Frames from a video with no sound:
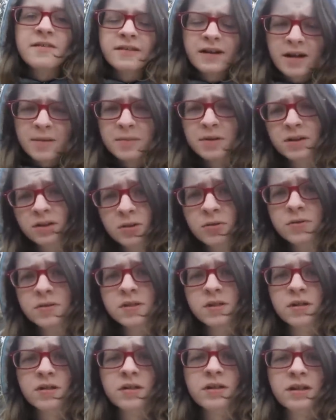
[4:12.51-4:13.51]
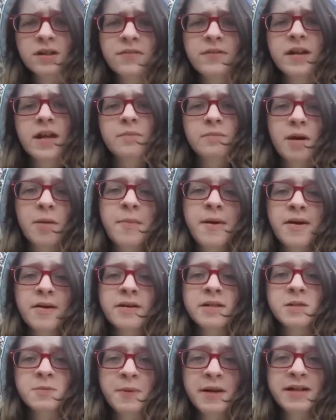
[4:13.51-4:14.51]
that I'm a loser living in my
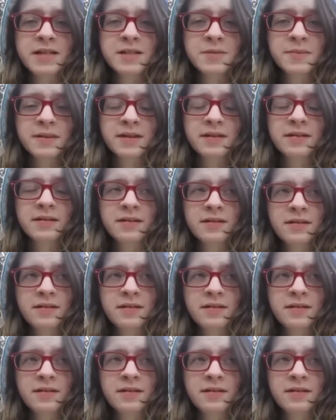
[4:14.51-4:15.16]
parents' basement.